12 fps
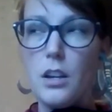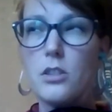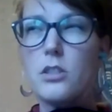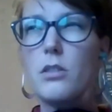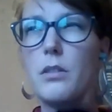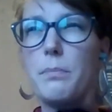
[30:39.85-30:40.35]

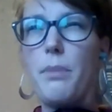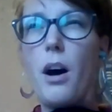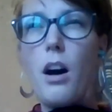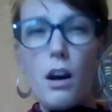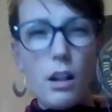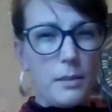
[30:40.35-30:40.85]
So the
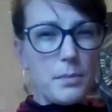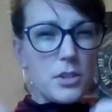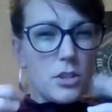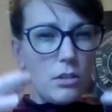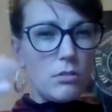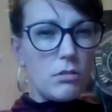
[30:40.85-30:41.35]

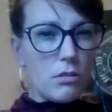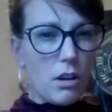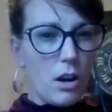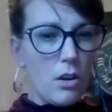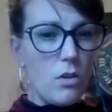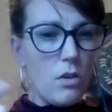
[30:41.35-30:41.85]
polyps don't
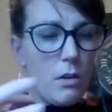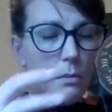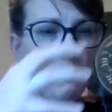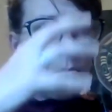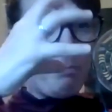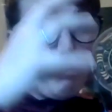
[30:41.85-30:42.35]
grow,
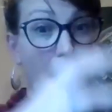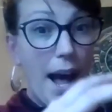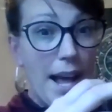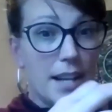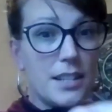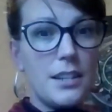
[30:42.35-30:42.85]

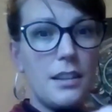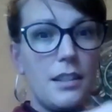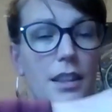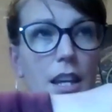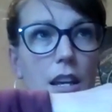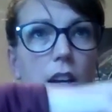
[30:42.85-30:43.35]
but
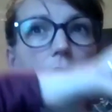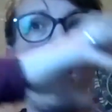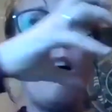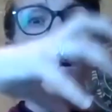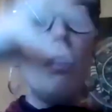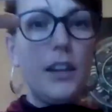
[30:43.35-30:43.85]
the
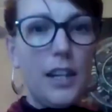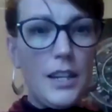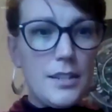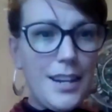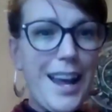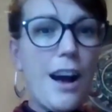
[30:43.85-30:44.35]

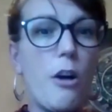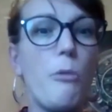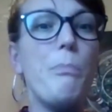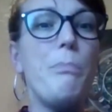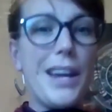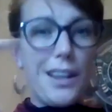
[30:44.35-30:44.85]
colonies and
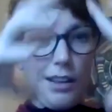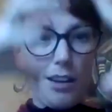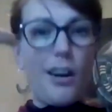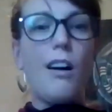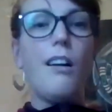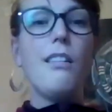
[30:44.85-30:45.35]
how big the
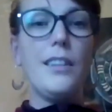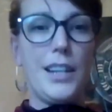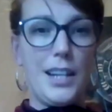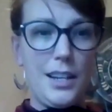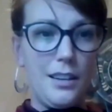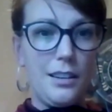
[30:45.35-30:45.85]

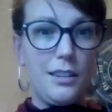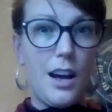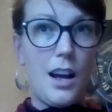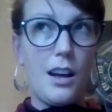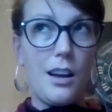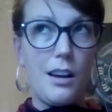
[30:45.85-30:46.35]
colony
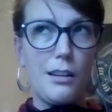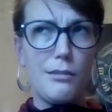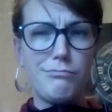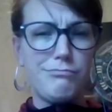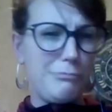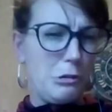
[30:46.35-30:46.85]

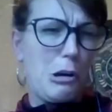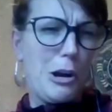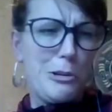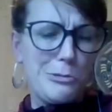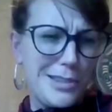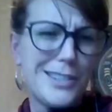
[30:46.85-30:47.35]

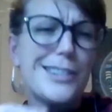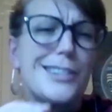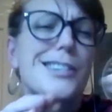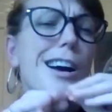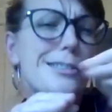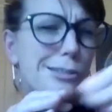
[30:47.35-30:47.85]
grows
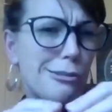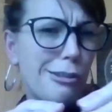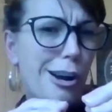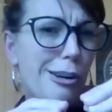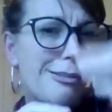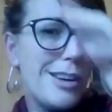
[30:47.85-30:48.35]
does
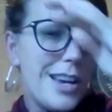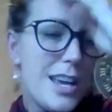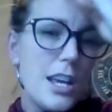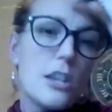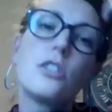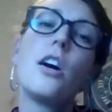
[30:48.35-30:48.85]
grow.
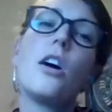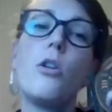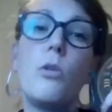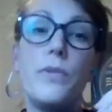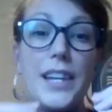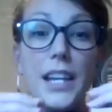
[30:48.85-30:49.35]

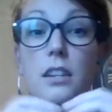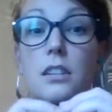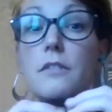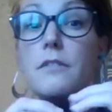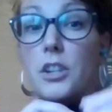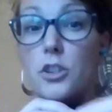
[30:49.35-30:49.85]
So the
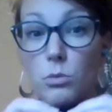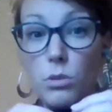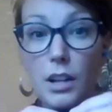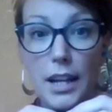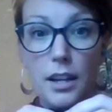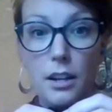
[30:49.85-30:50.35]

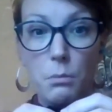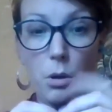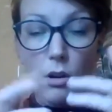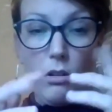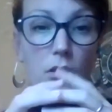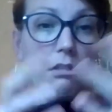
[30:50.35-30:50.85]
individual
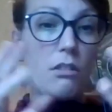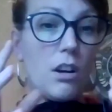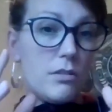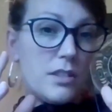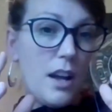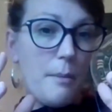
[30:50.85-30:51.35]
animal
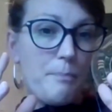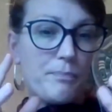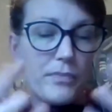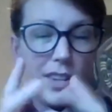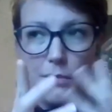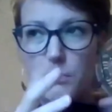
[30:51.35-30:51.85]
grows up,
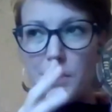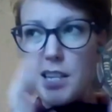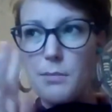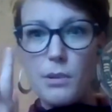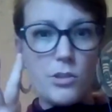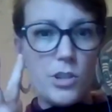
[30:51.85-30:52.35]

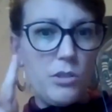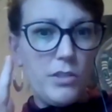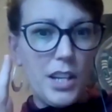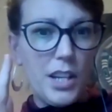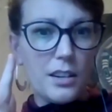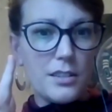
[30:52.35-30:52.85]
takes about 2
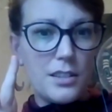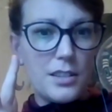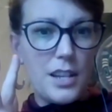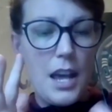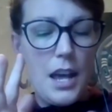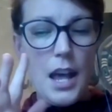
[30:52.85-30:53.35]

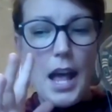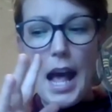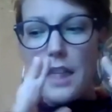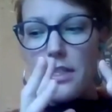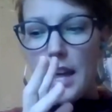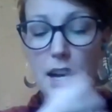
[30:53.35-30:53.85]
years,
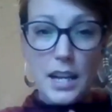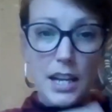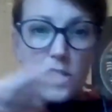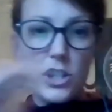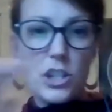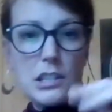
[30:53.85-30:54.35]
and then
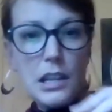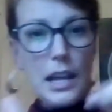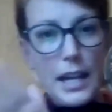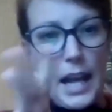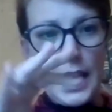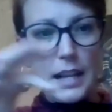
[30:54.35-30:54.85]
it just
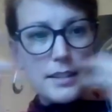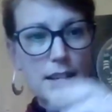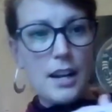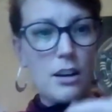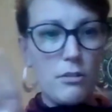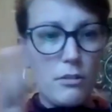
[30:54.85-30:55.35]
like hangs
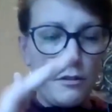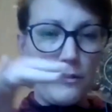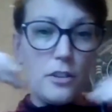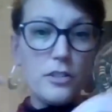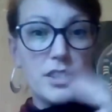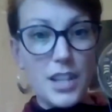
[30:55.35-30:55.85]
out
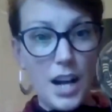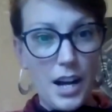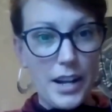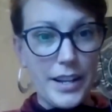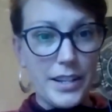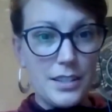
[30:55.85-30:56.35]
full
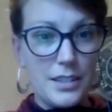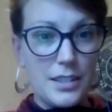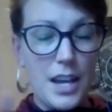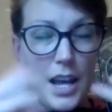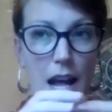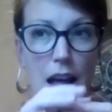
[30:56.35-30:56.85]

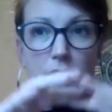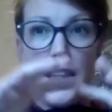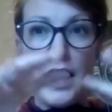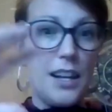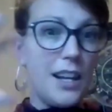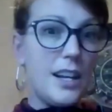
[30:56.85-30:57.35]
sized, and
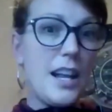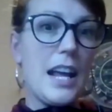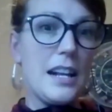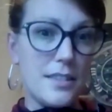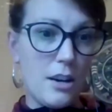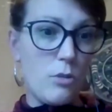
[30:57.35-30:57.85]
then it
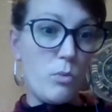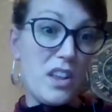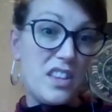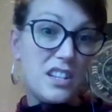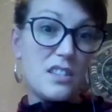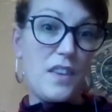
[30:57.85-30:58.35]
hangs out
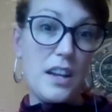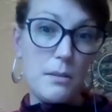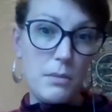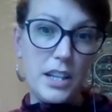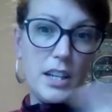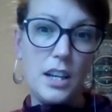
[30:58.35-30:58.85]
with its
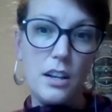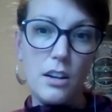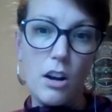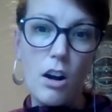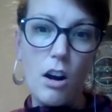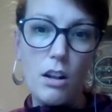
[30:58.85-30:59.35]
family
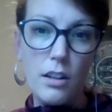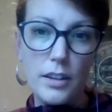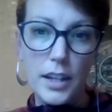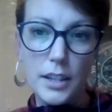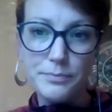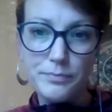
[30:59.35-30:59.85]
in a
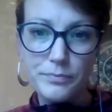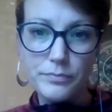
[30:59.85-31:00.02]
colony.